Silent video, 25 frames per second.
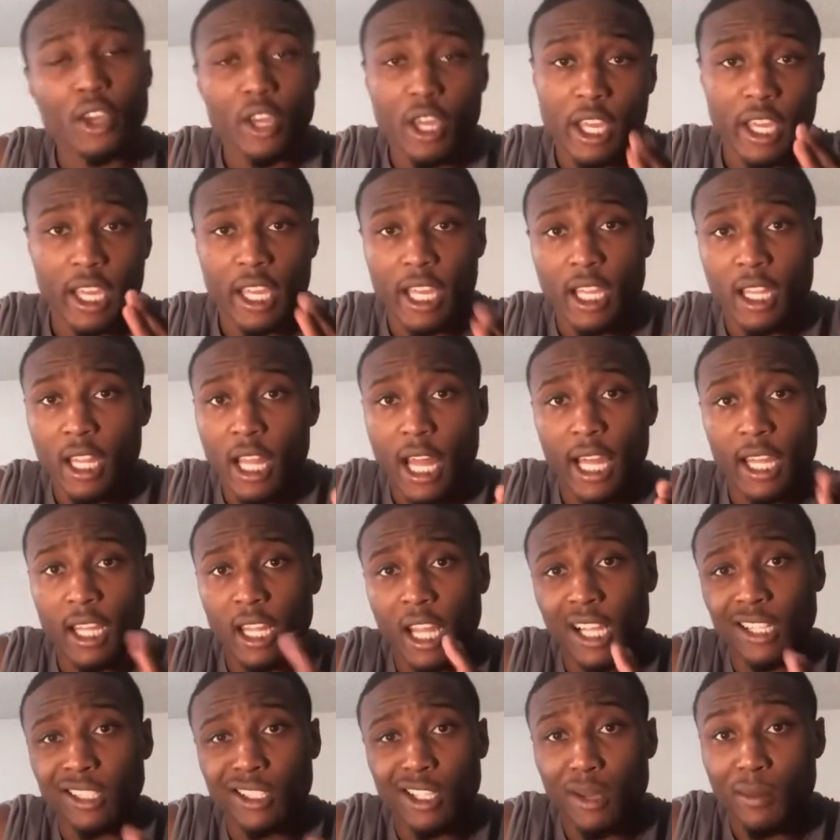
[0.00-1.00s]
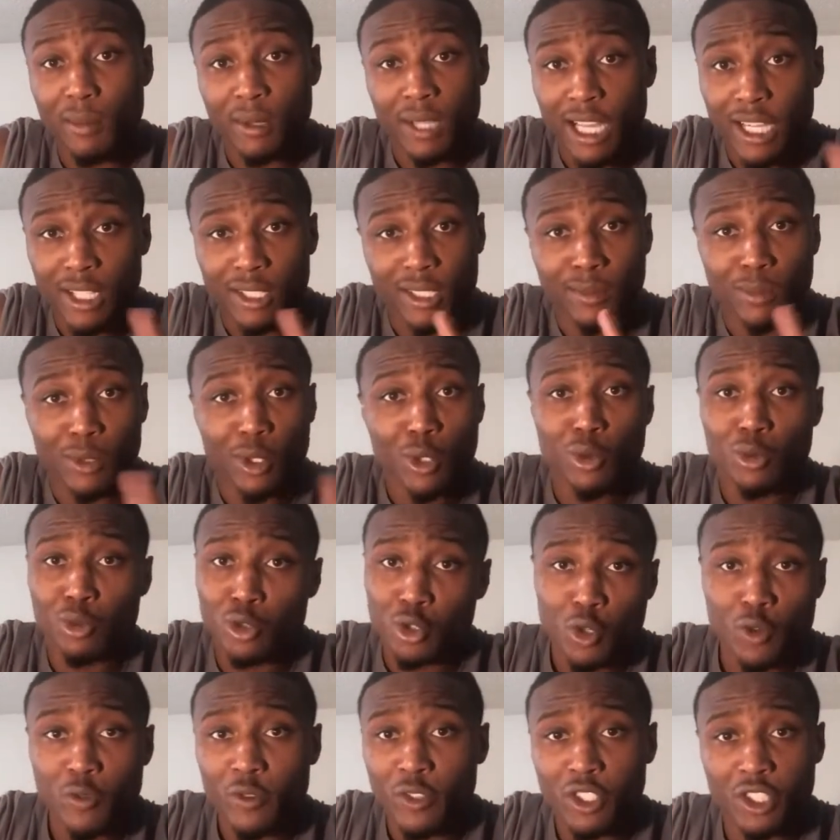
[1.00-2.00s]
And get, like, locked up in, like, some little
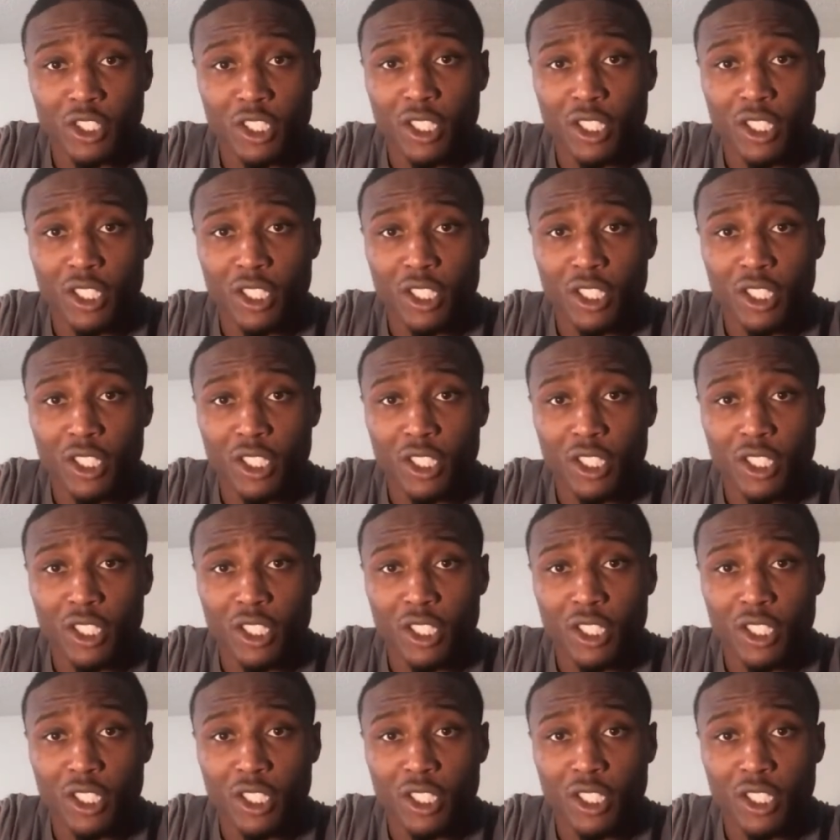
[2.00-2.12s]
goofy